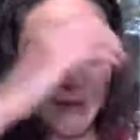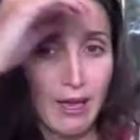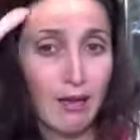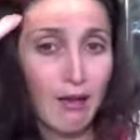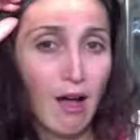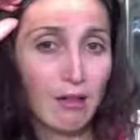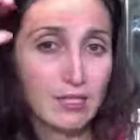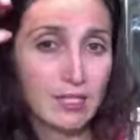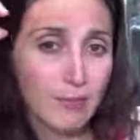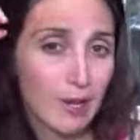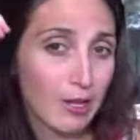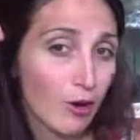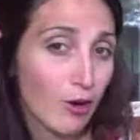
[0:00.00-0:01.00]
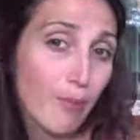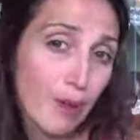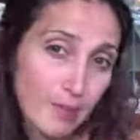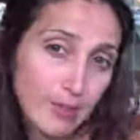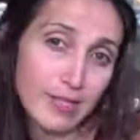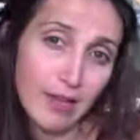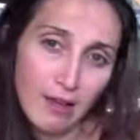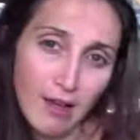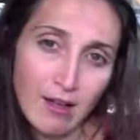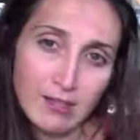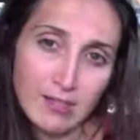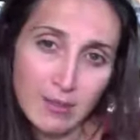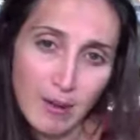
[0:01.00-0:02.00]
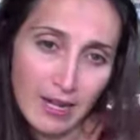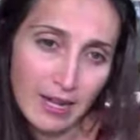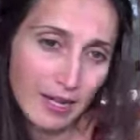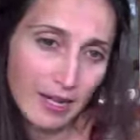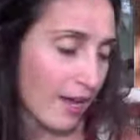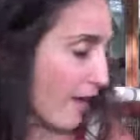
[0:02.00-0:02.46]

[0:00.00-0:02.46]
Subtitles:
get constipated or babies get constipated.